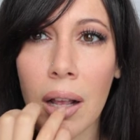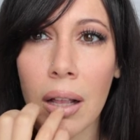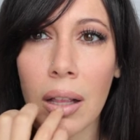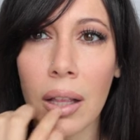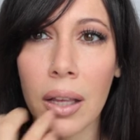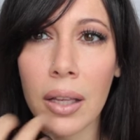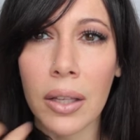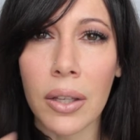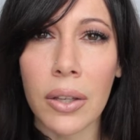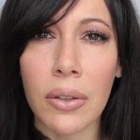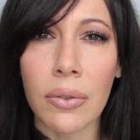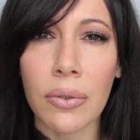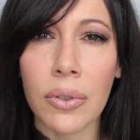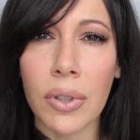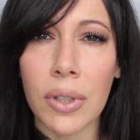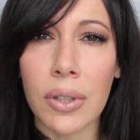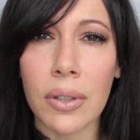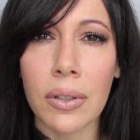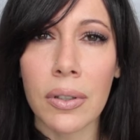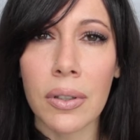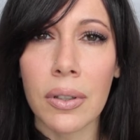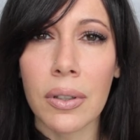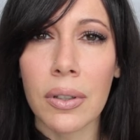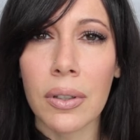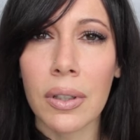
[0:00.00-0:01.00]
Like you've
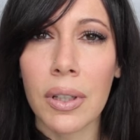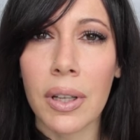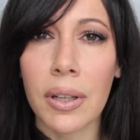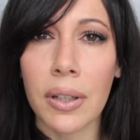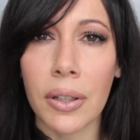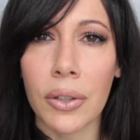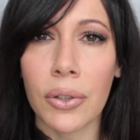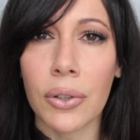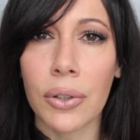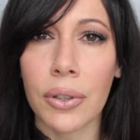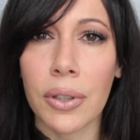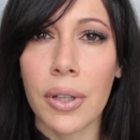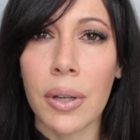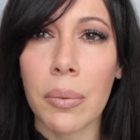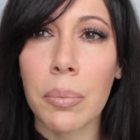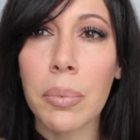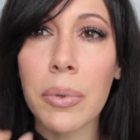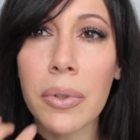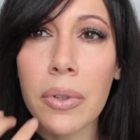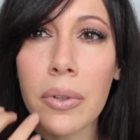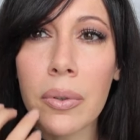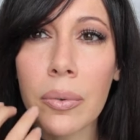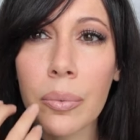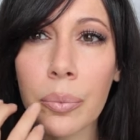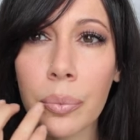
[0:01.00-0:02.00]
just licked your
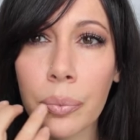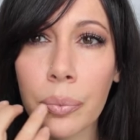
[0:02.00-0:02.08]
lips.